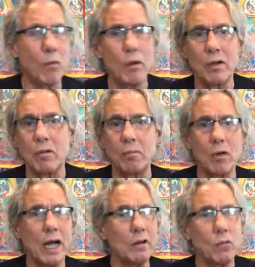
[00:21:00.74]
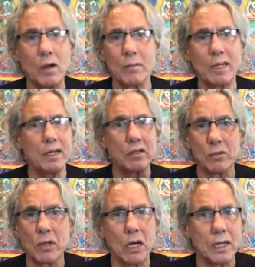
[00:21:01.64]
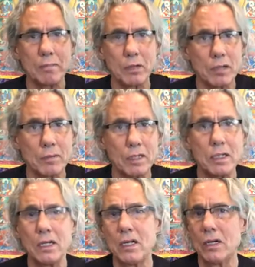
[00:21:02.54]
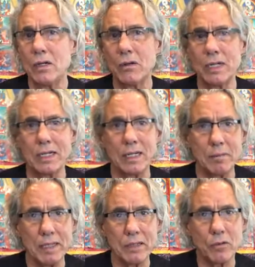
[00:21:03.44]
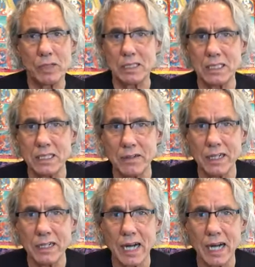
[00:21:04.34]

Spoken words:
boy, oh boy, I don't want to be in a gulag in Burma or in Libya or in Syria.